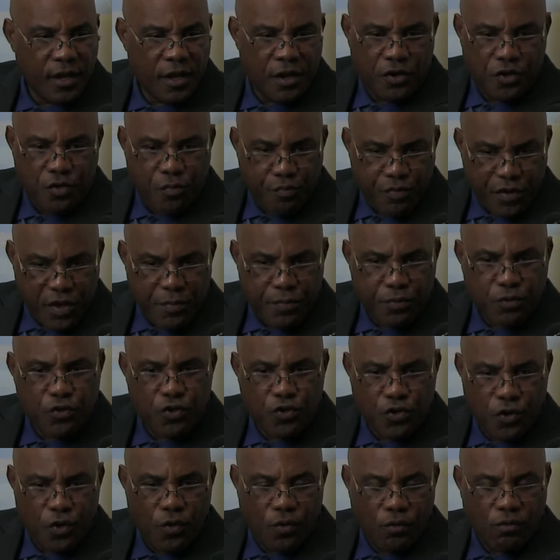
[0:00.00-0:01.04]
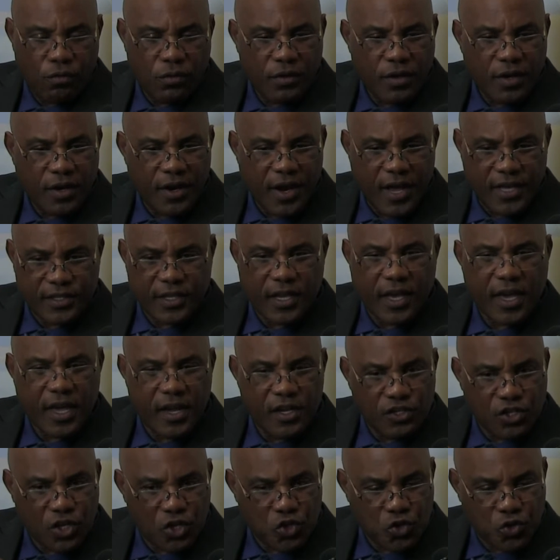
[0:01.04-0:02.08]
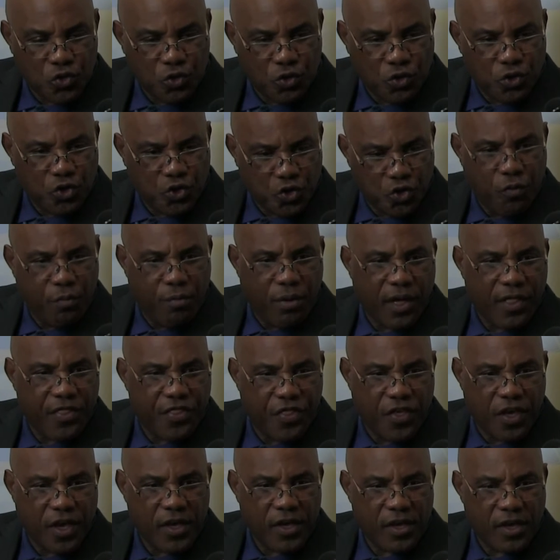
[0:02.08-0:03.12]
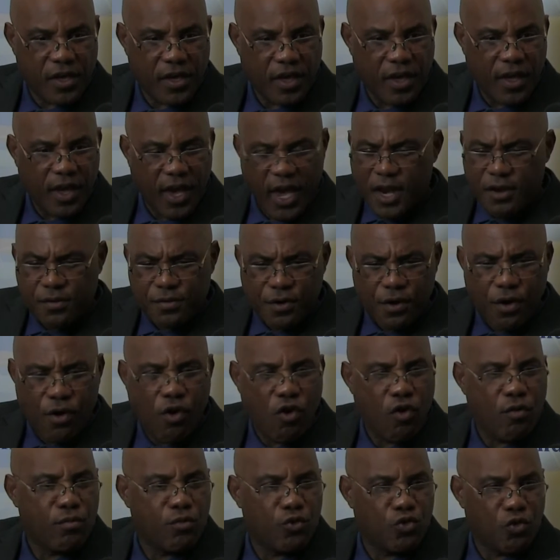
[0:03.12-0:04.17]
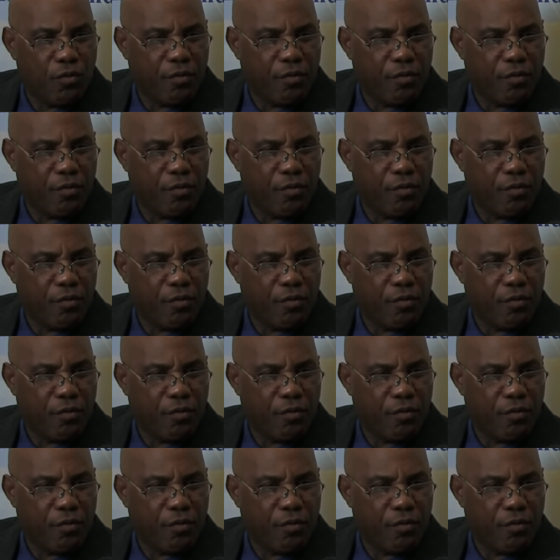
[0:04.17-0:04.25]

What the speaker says: The people know that I can just go do bad thing and go home.